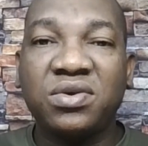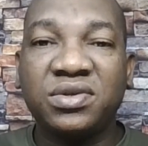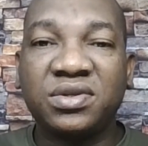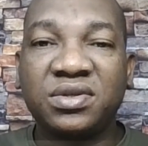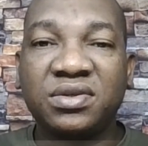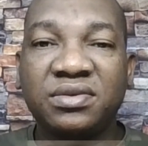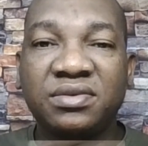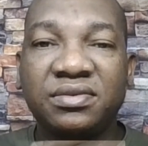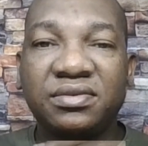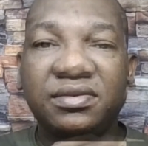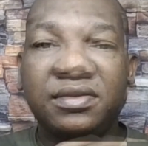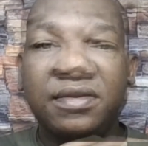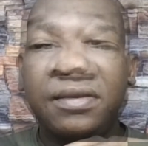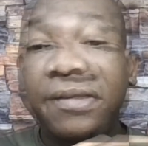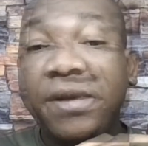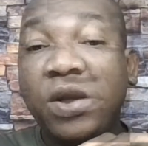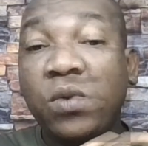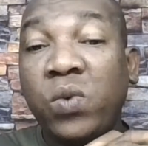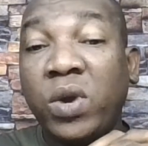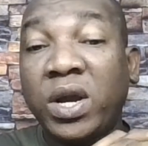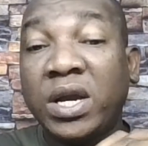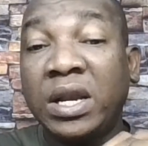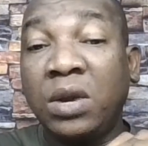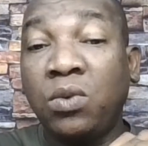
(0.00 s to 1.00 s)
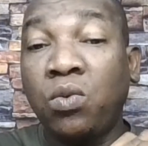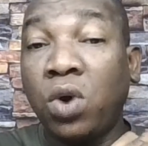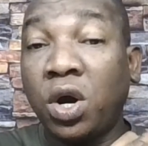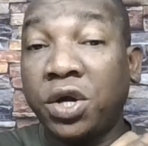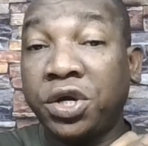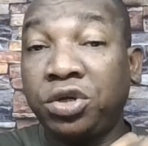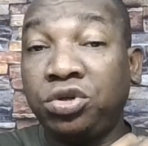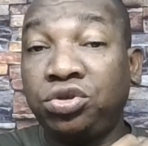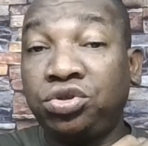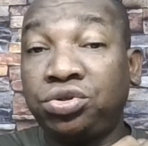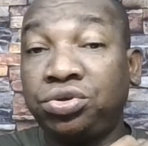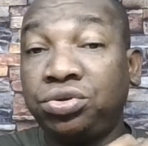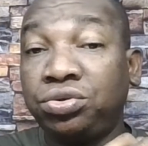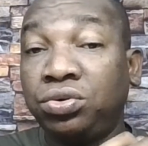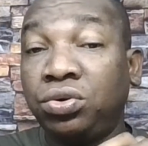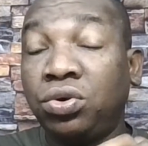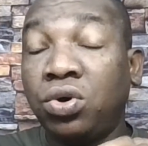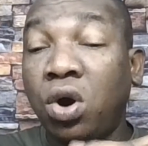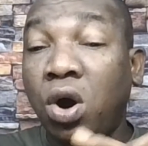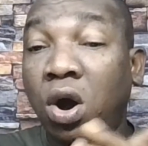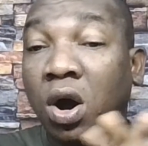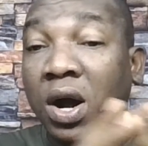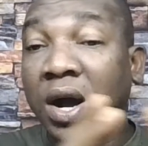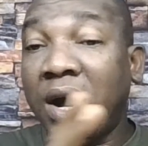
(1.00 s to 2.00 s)
Okay, let me quickly walk you
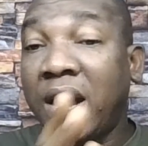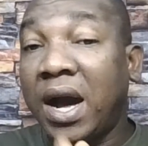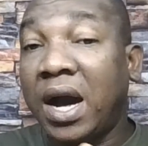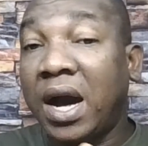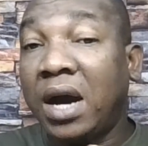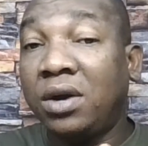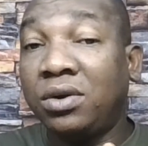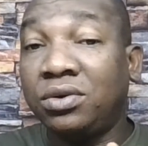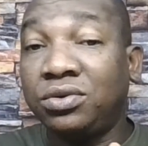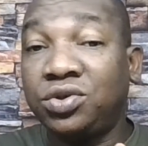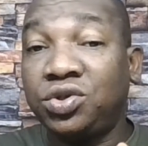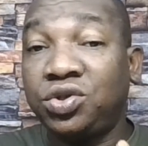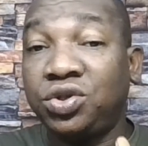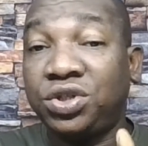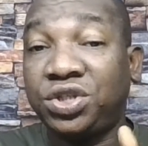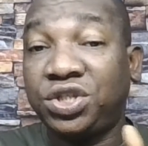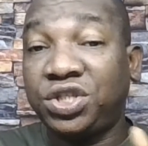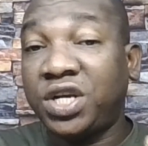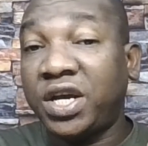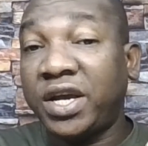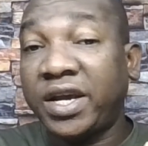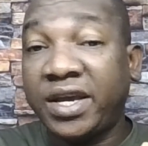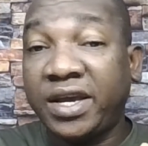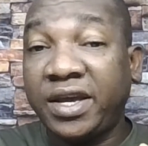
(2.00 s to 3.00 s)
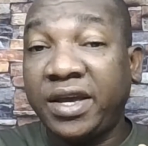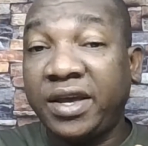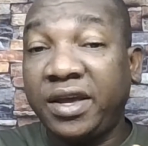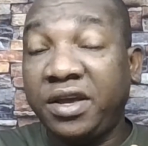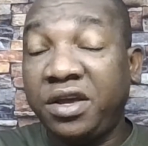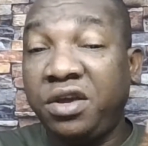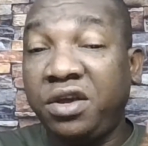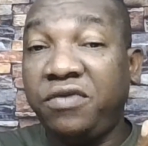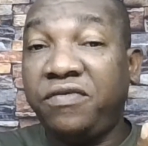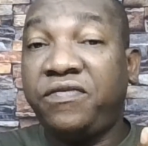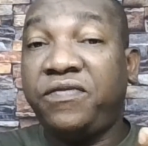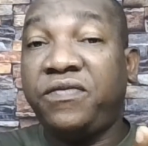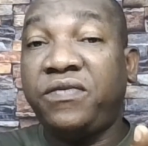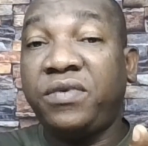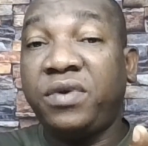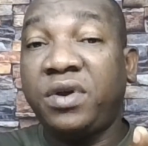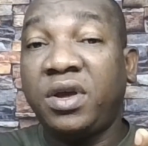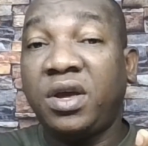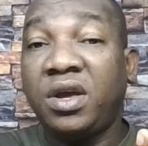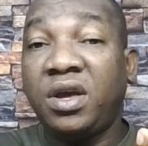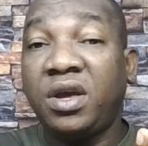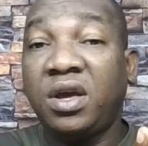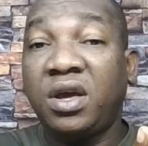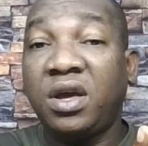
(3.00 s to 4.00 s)
through on how to check if
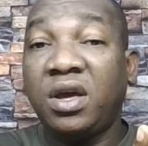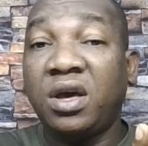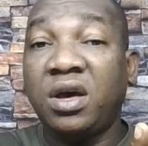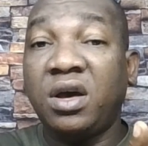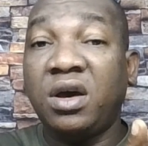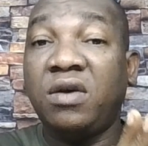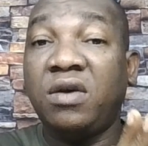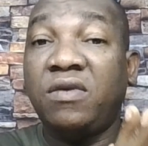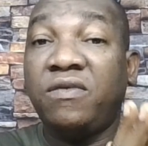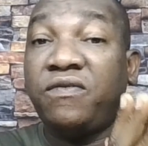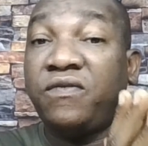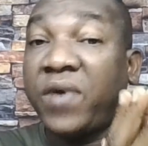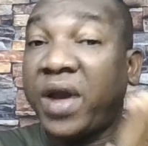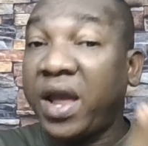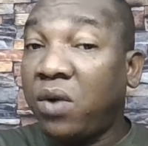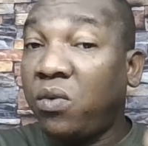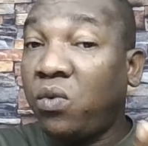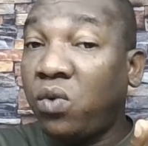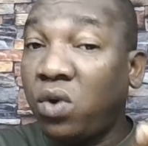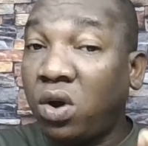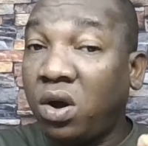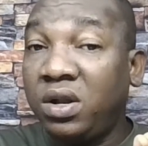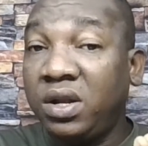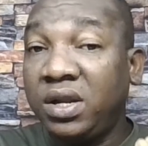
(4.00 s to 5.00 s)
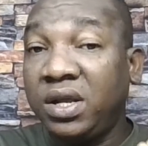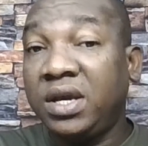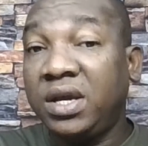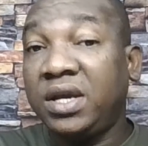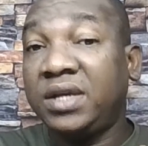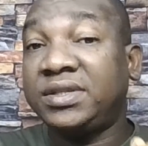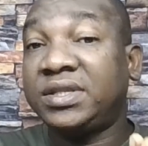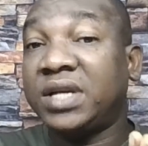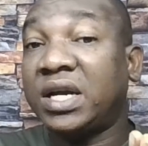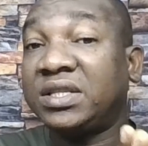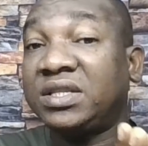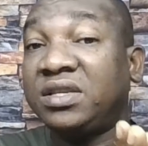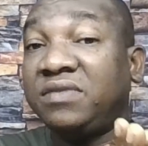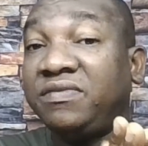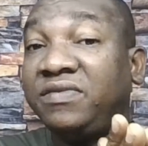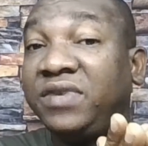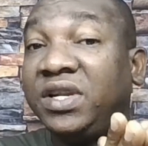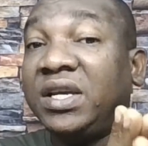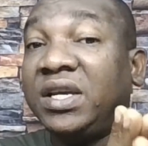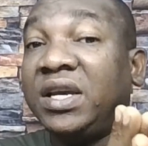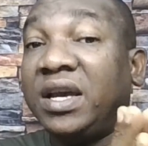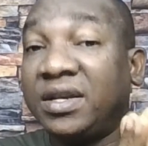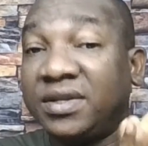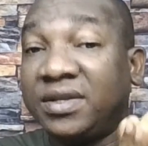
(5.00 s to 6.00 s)
firewall is
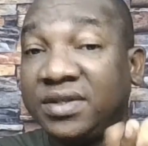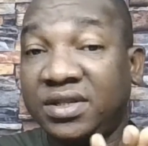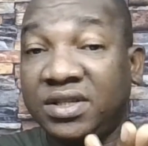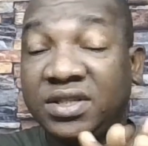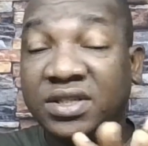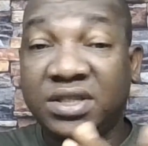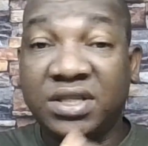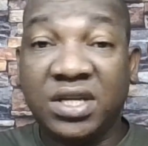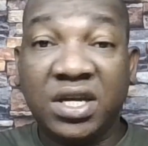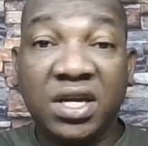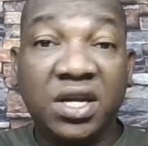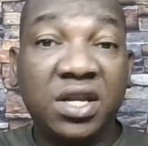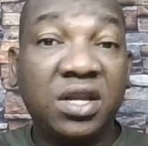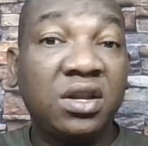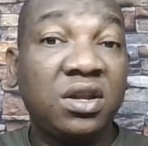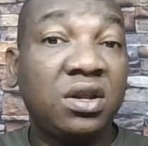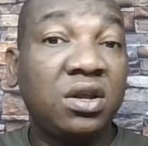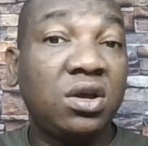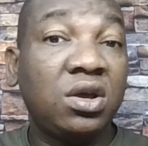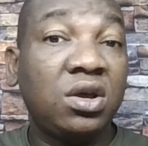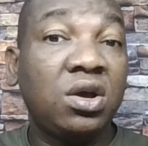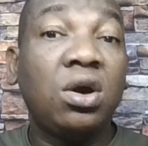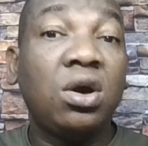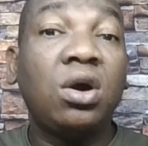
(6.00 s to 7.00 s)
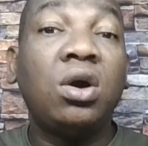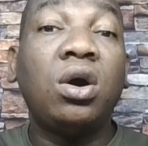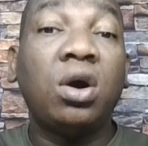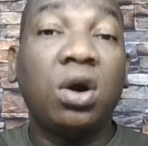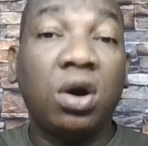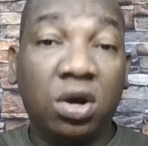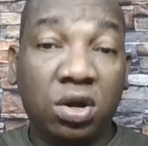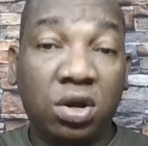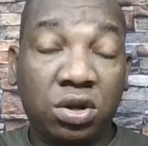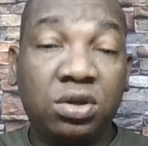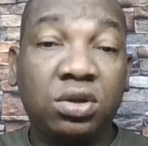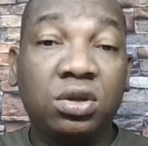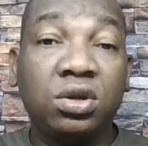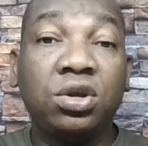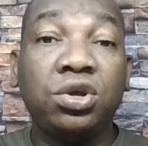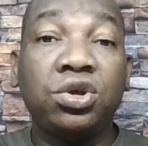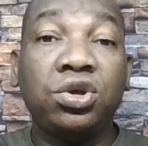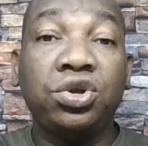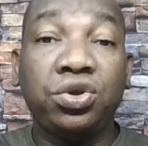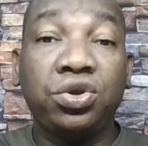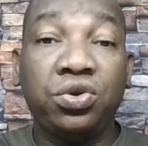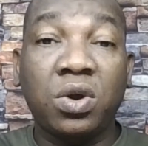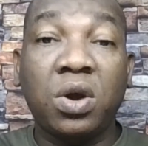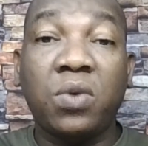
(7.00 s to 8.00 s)
actively existing on
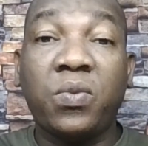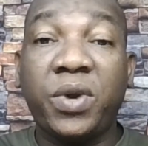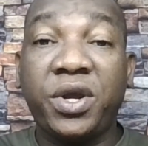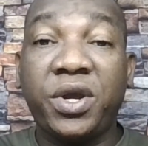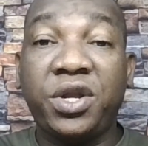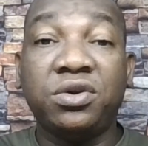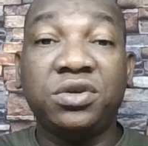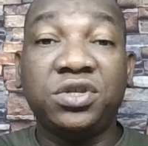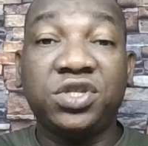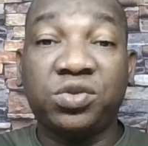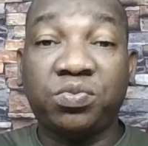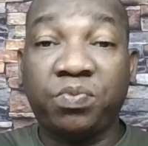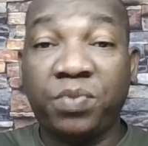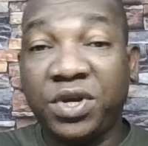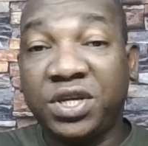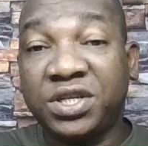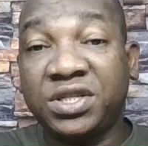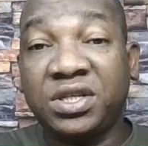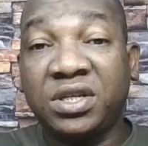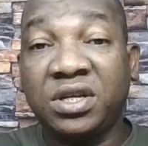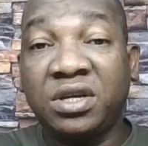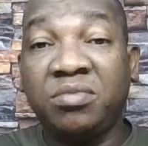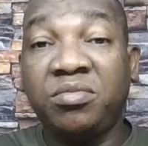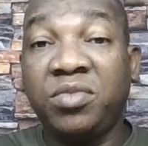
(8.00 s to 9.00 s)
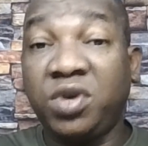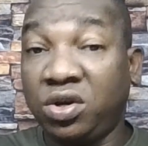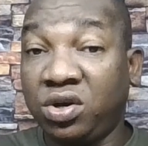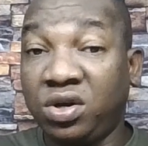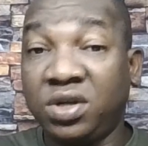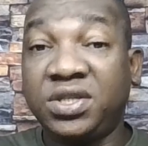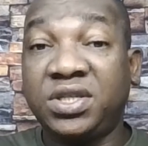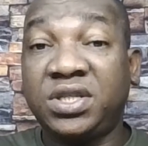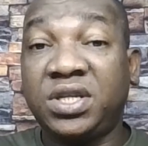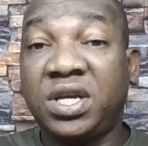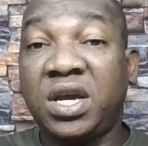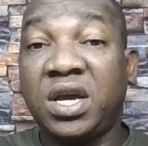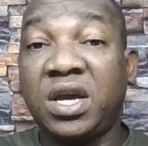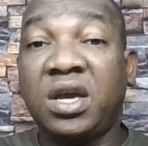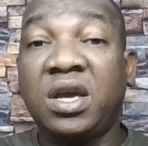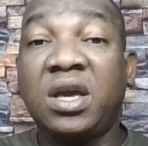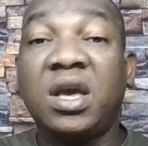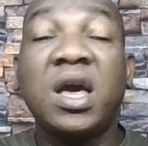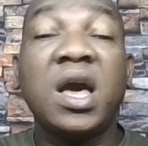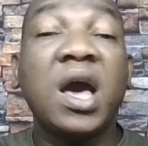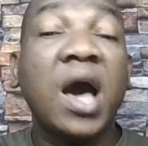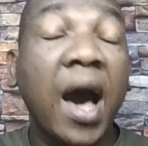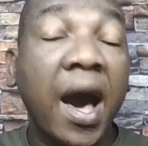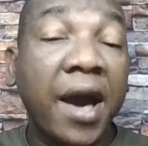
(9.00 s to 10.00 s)
your Windows PC because here
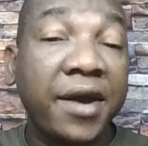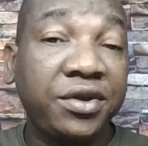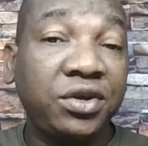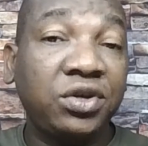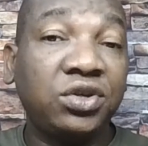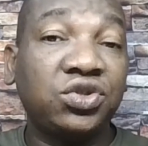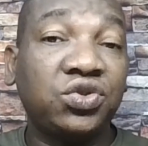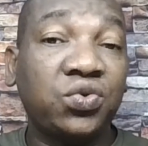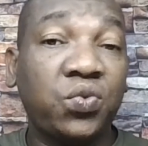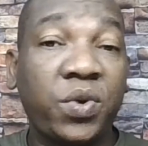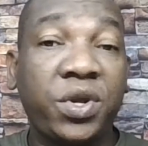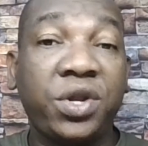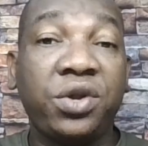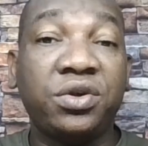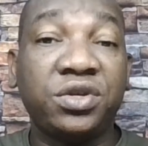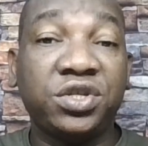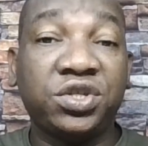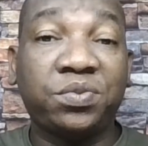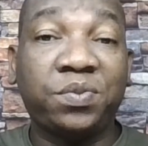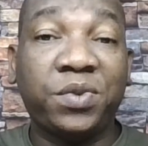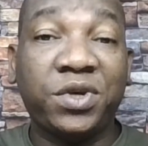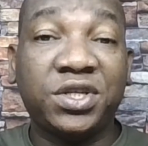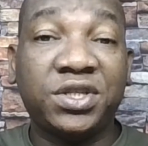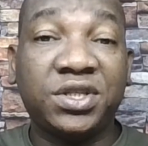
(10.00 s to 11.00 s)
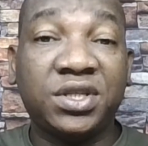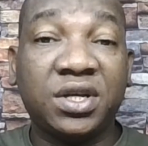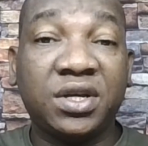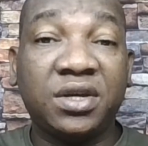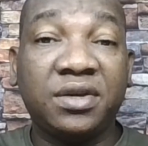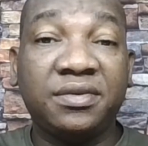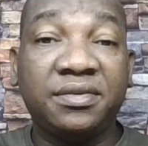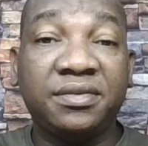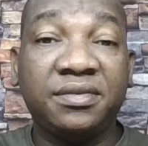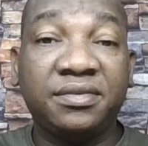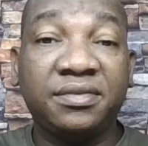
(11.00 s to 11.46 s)
I use Windows PC.